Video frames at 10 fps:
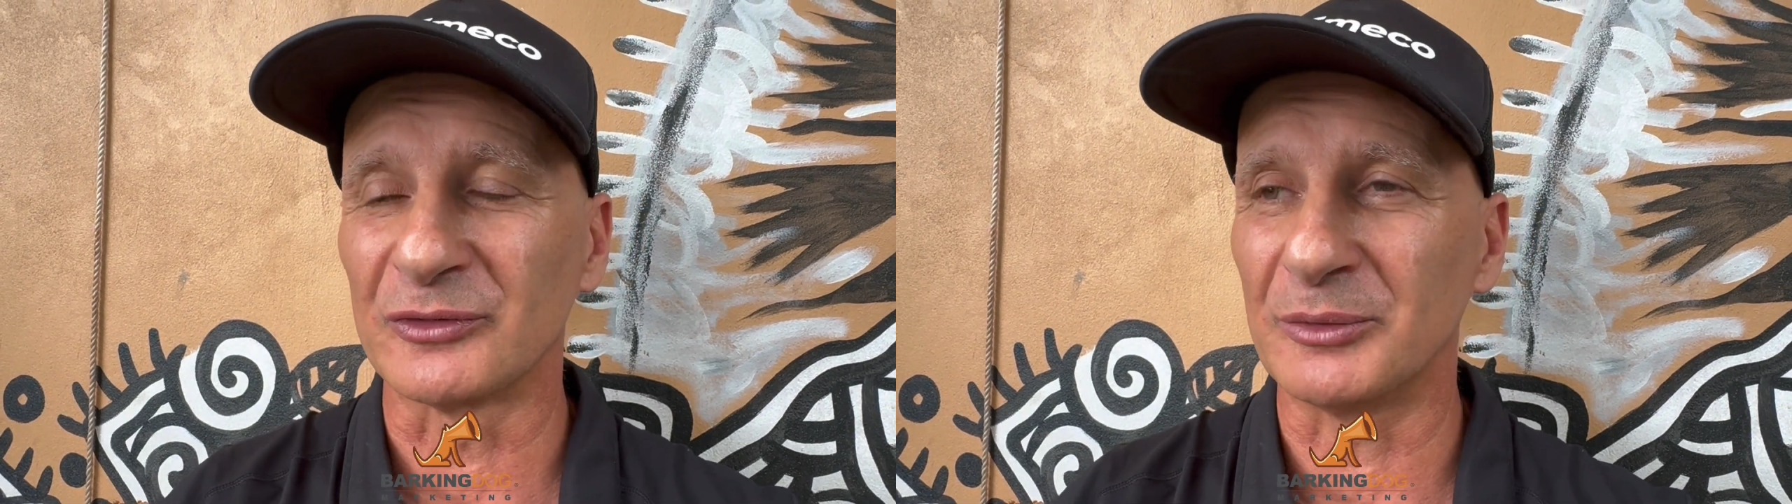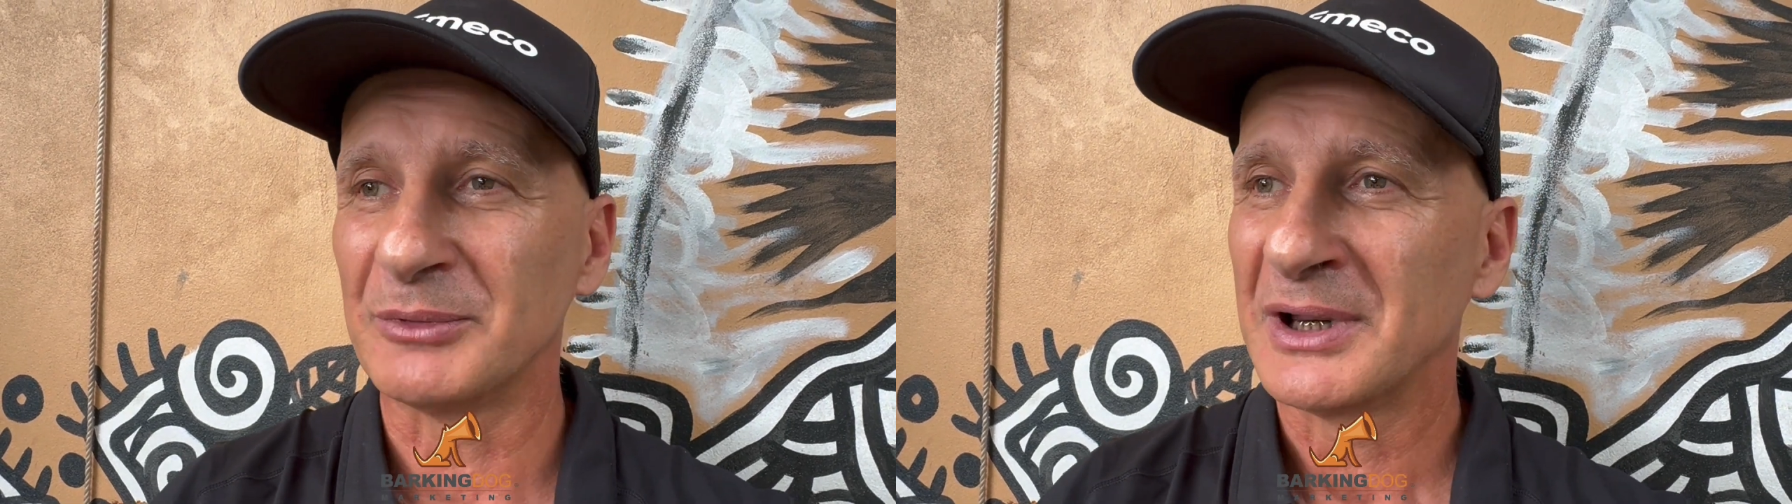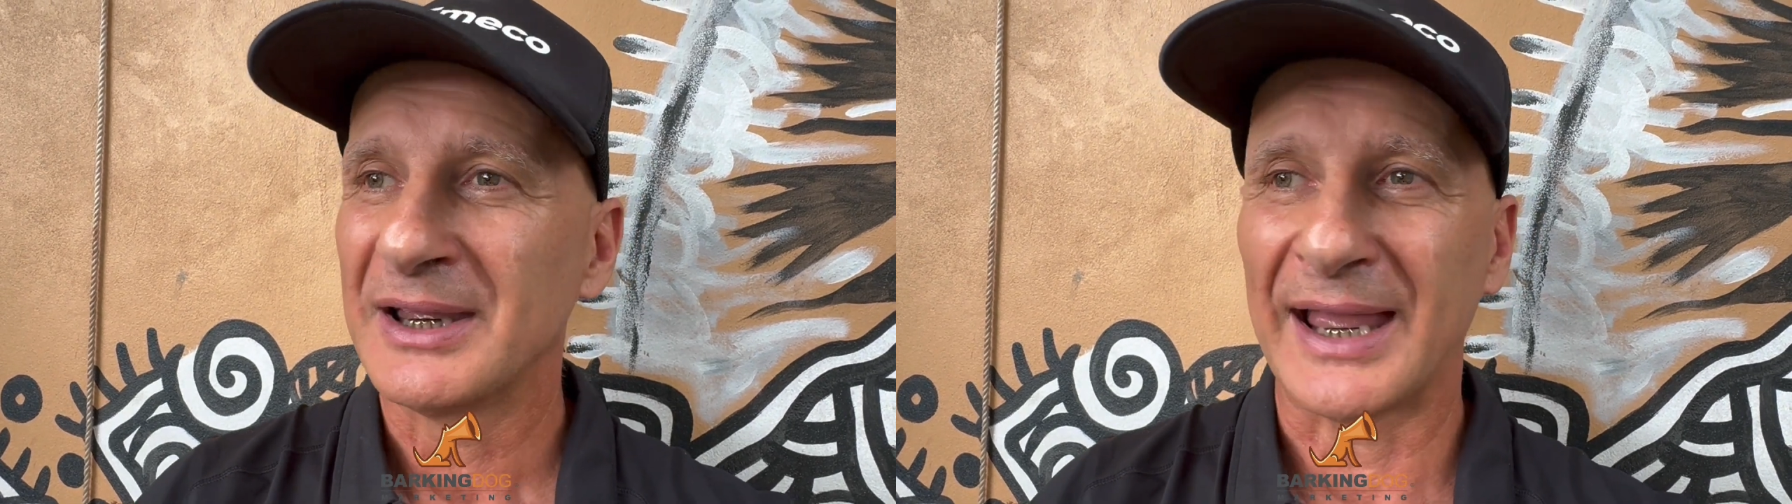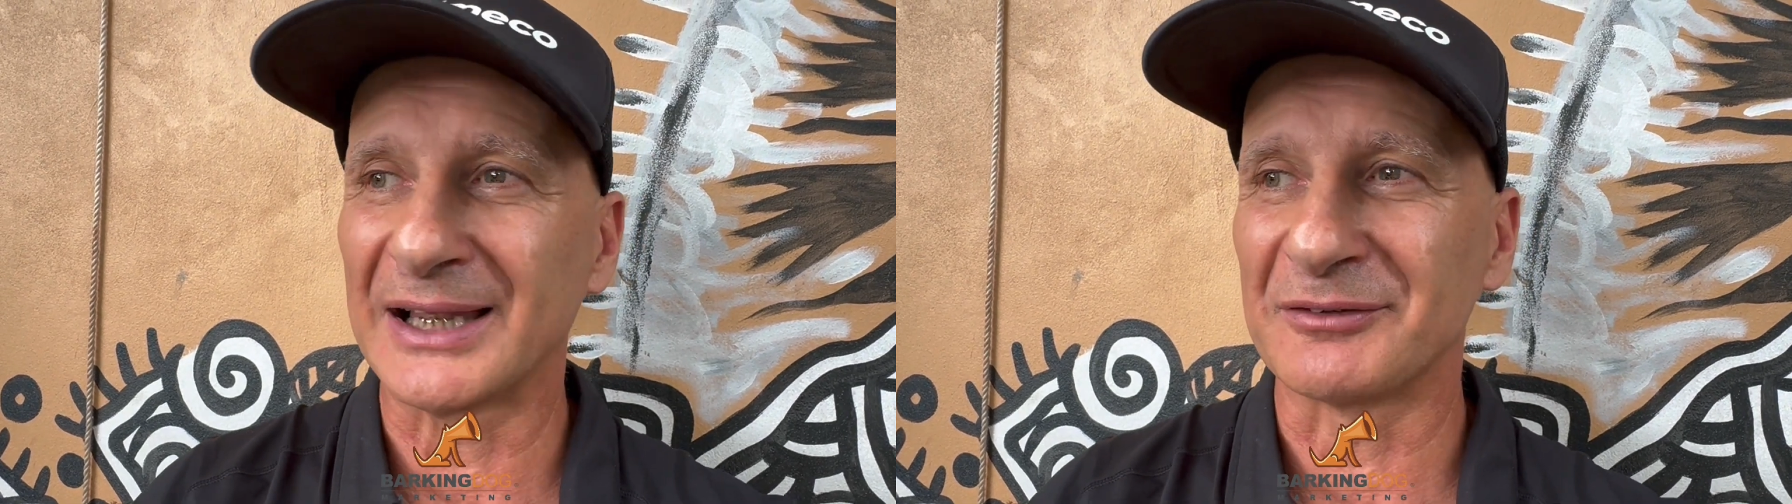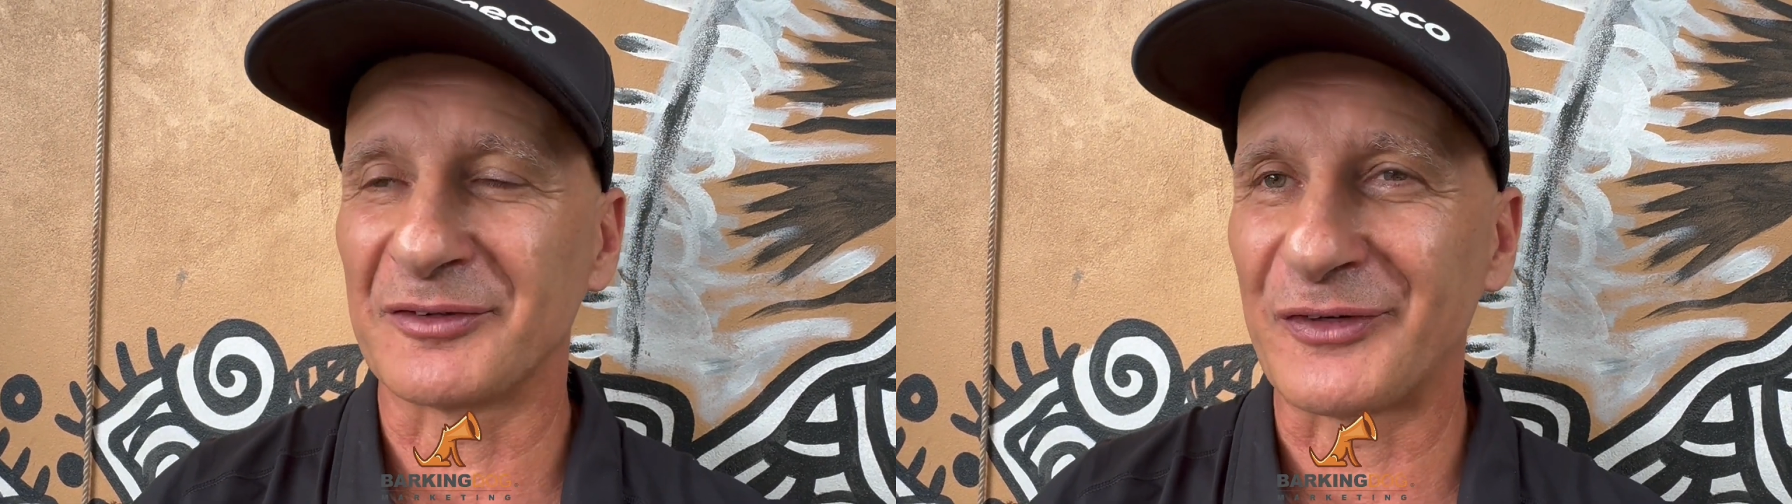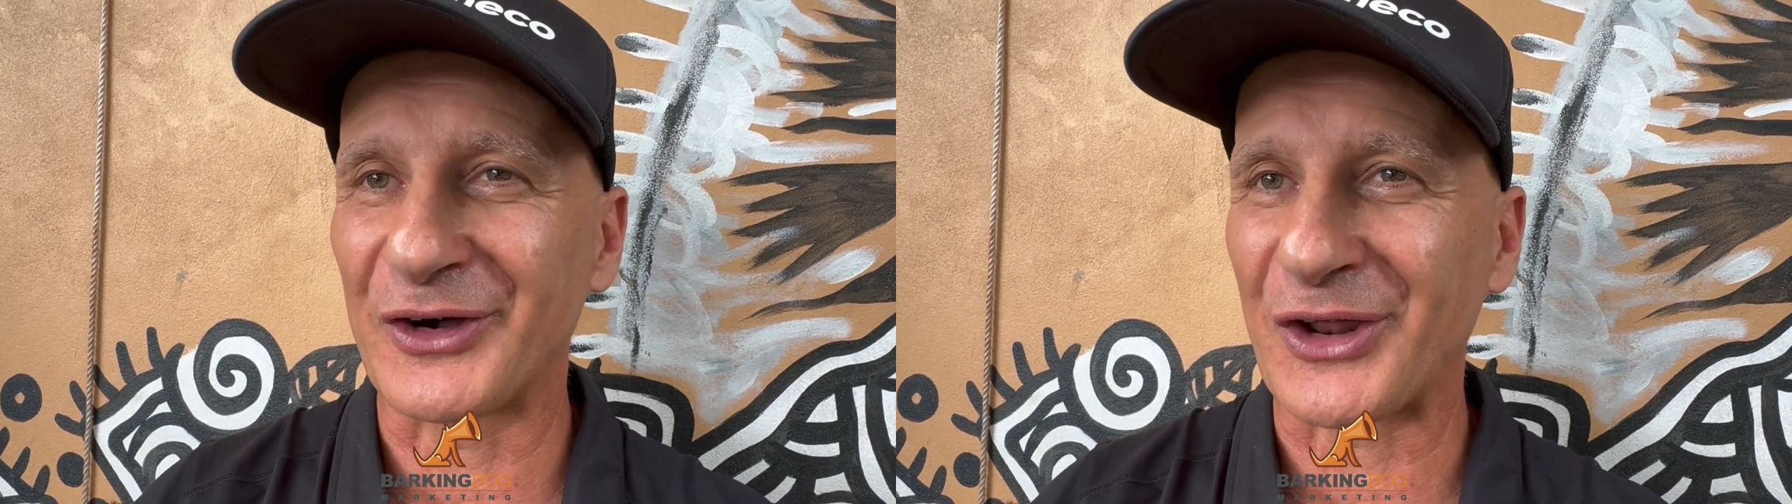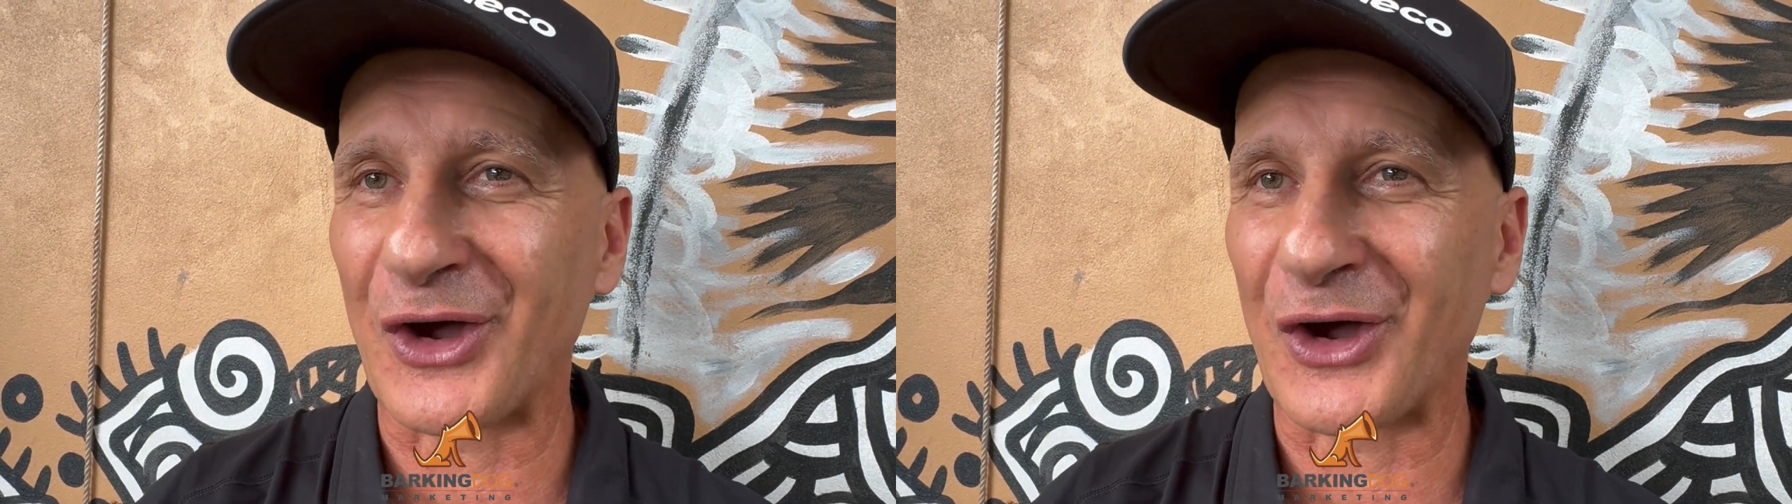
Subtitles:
of them. Hell of a fighter.